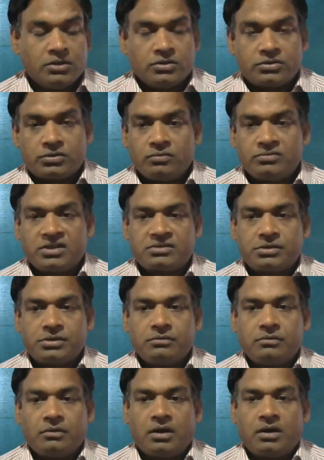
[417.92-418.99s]
so just
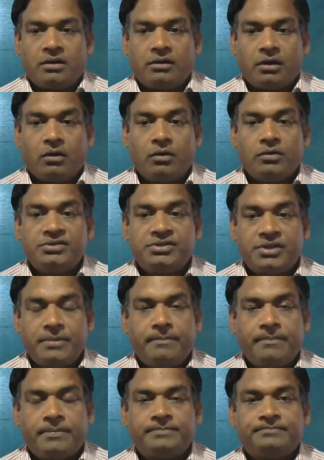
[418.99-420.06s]
you download
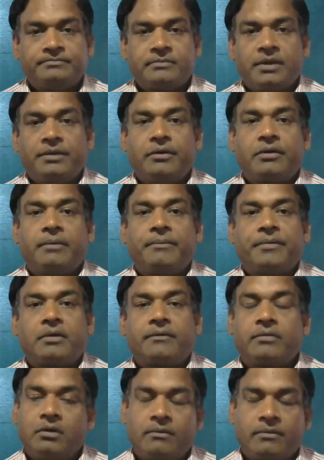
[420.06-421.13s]
GIMP in your computer
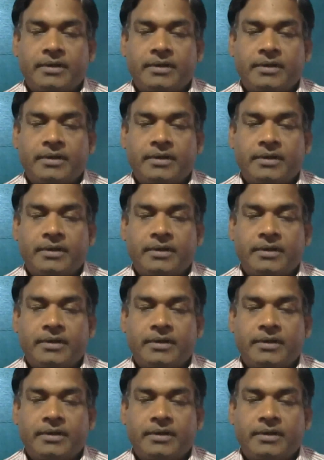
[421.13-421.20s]
from a